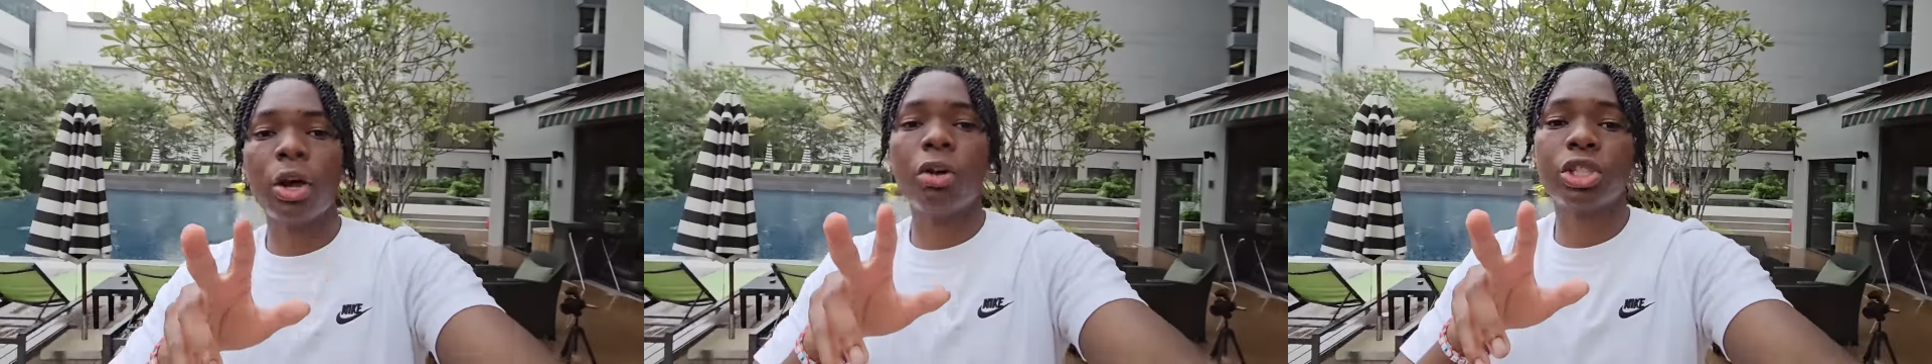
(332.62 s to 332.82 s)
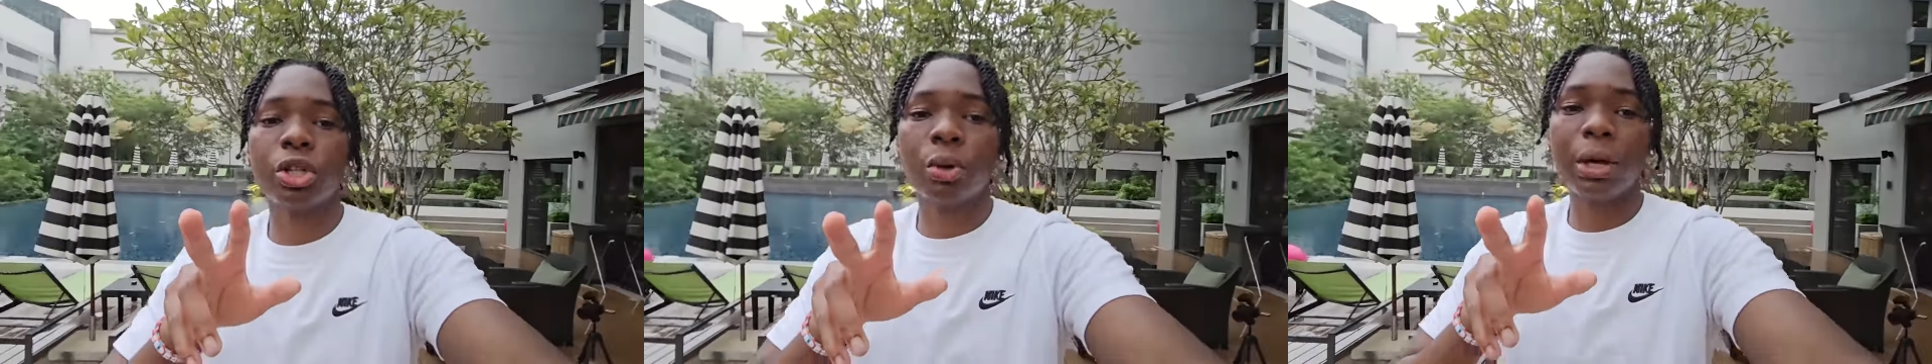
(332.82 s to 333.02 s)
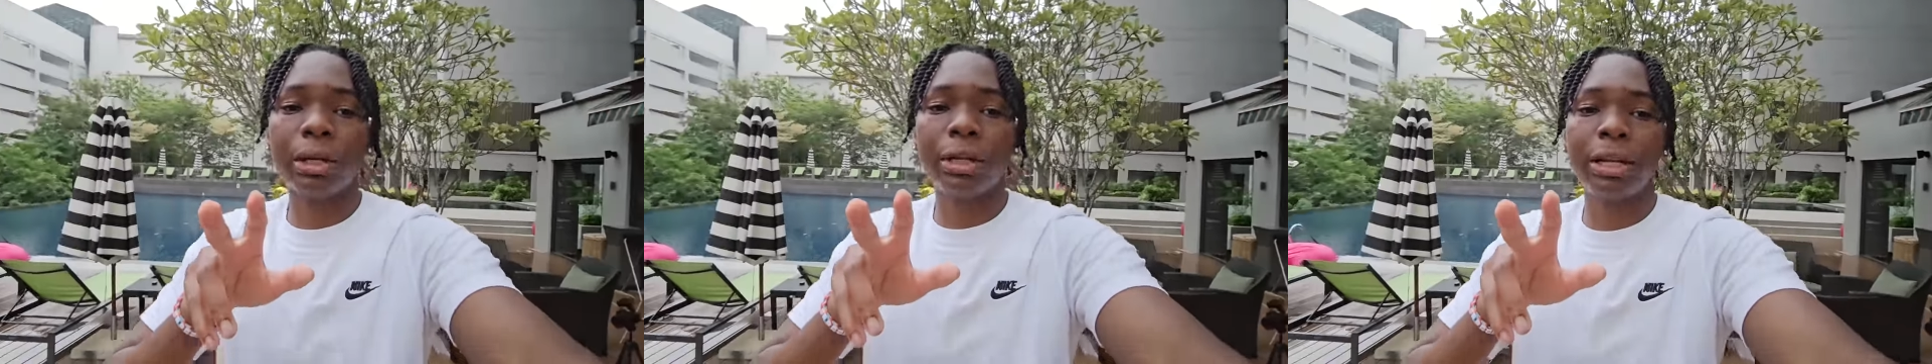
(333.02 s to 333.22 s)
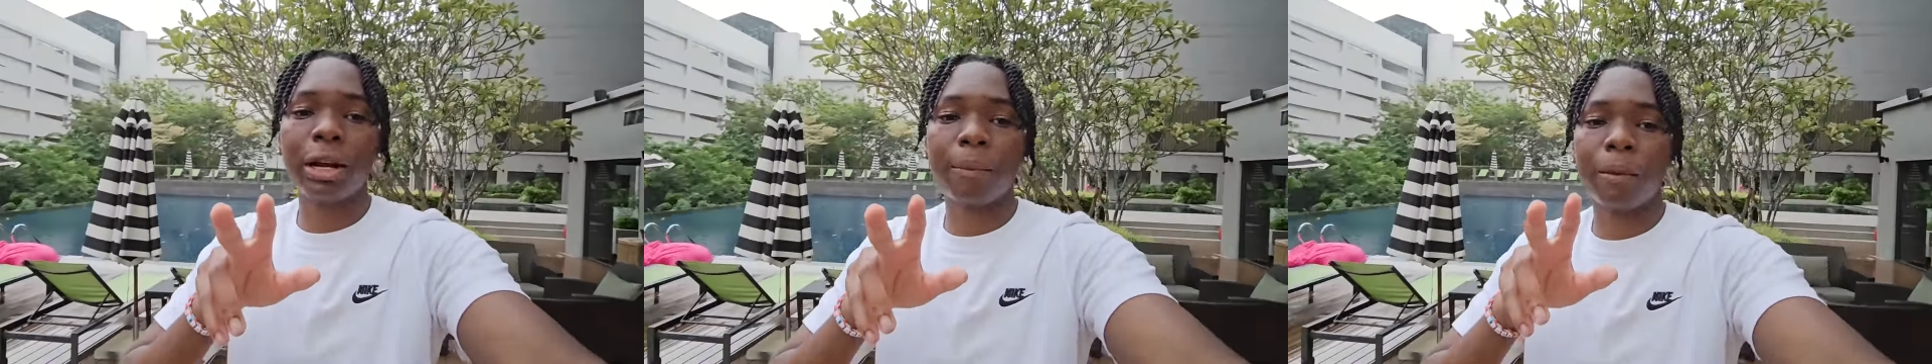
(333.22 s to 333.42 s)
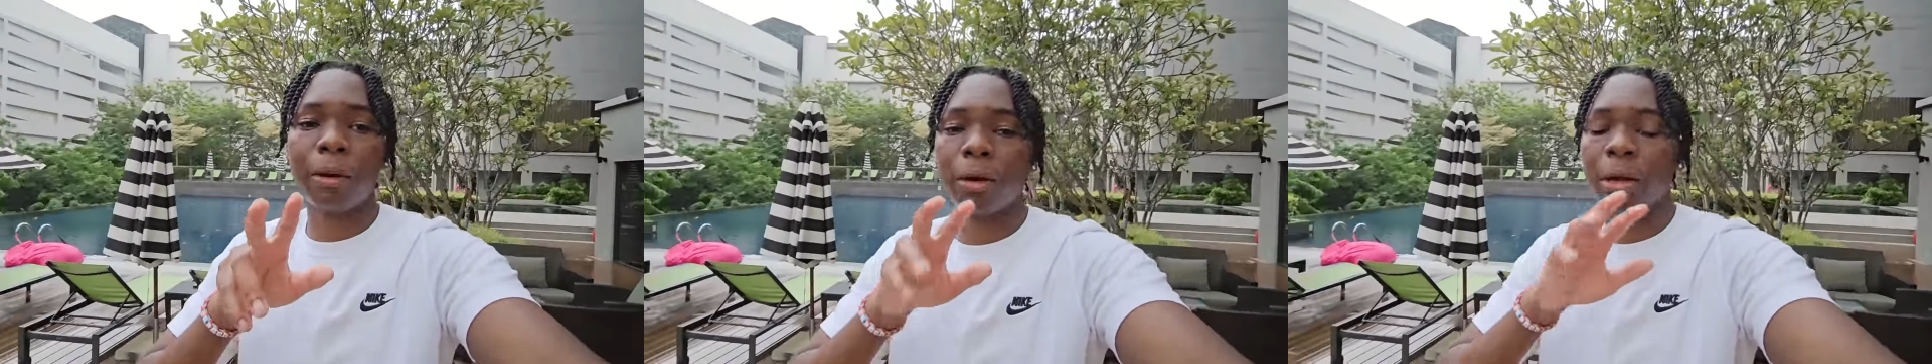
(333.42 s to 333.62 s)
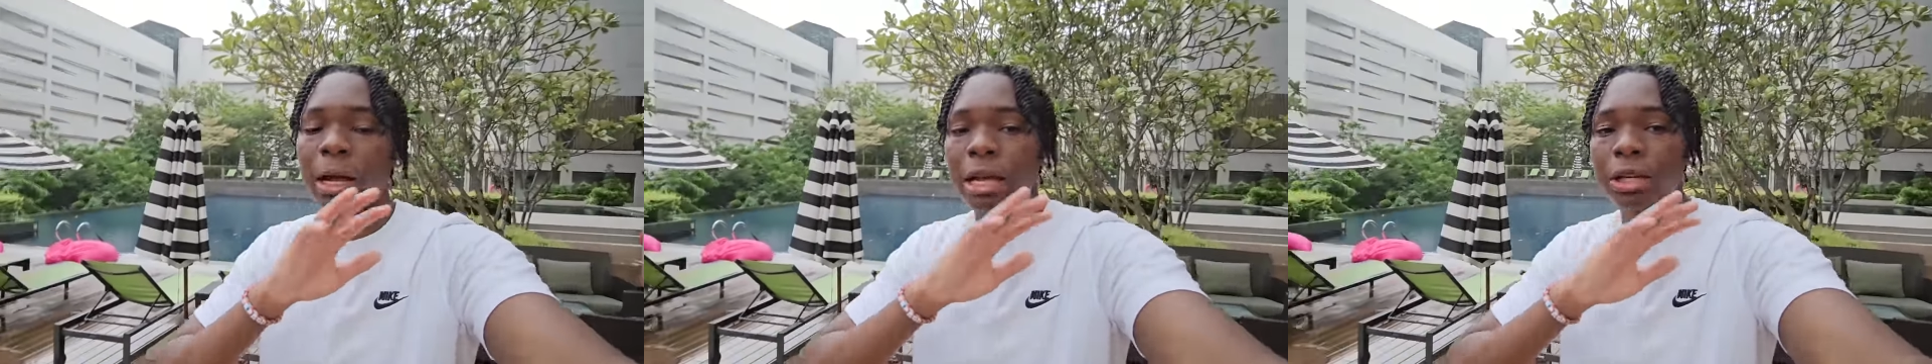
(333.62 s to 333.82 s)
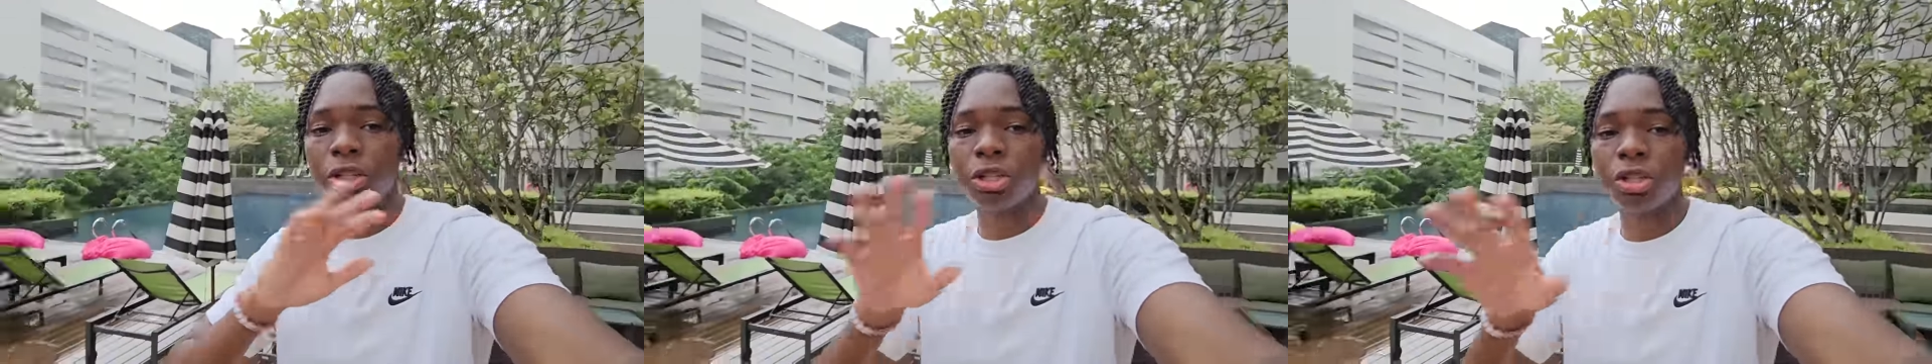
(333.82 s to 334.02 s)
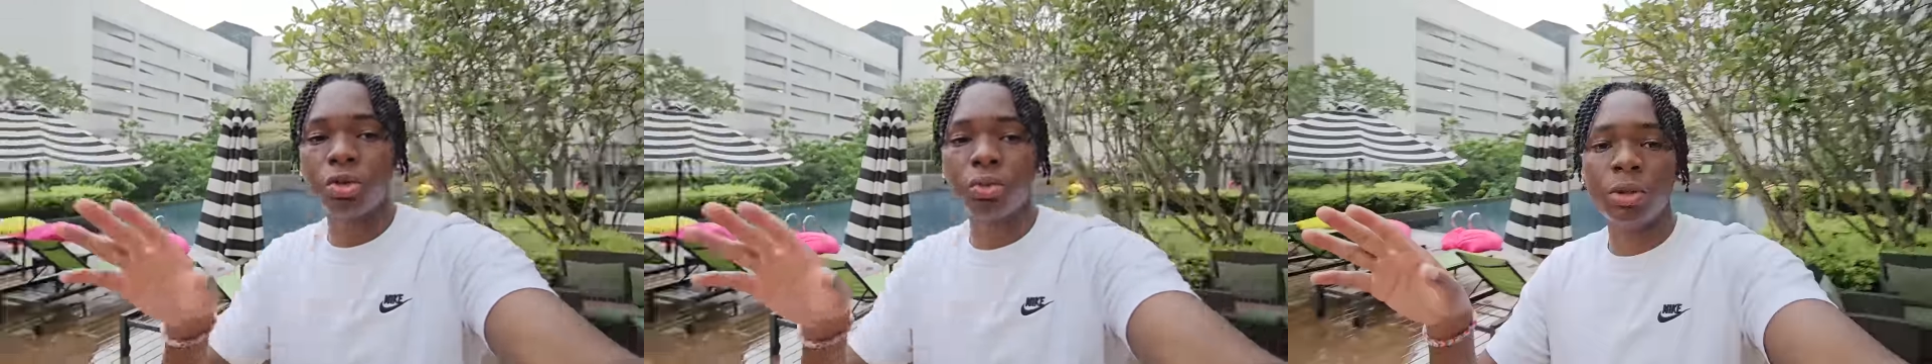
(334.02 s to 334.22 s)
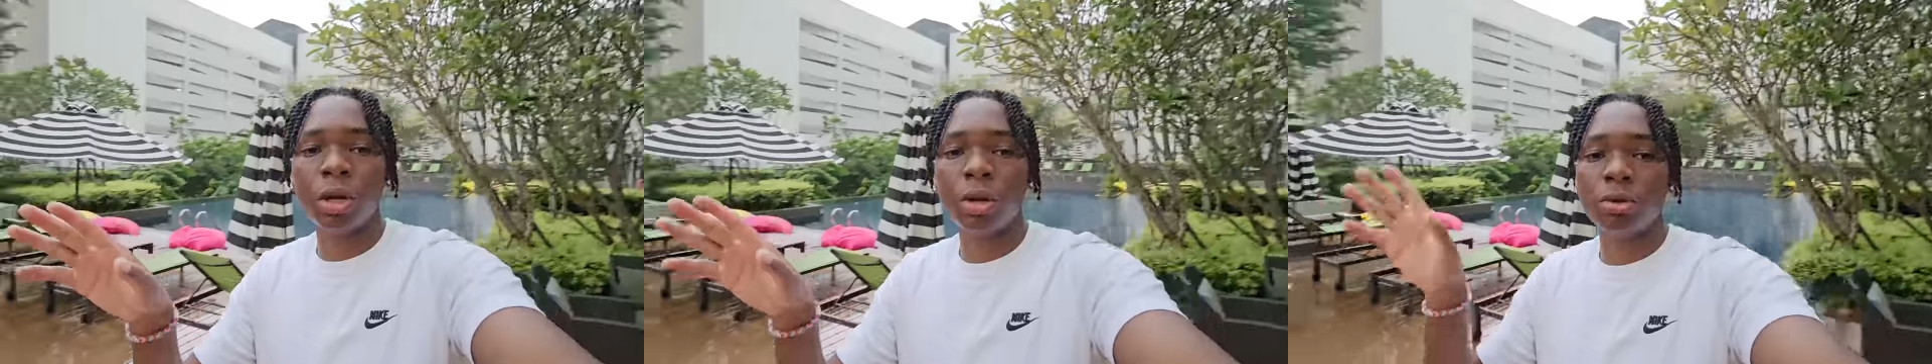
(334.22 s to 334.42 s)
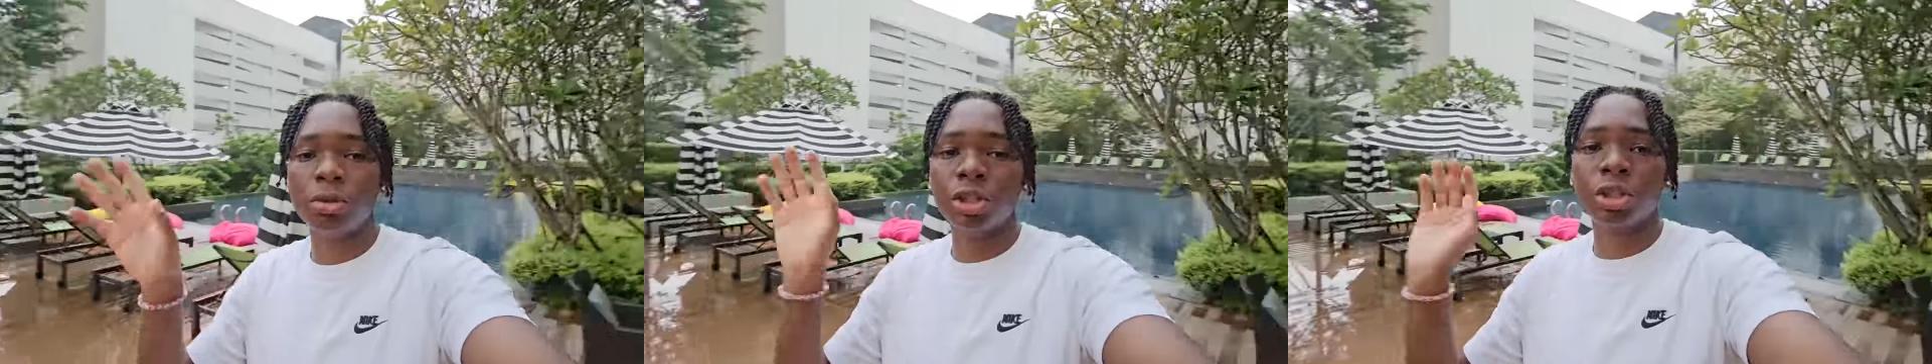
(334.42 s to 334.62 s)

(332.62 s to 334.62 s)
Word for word: ultra wide camera. I just zoomed out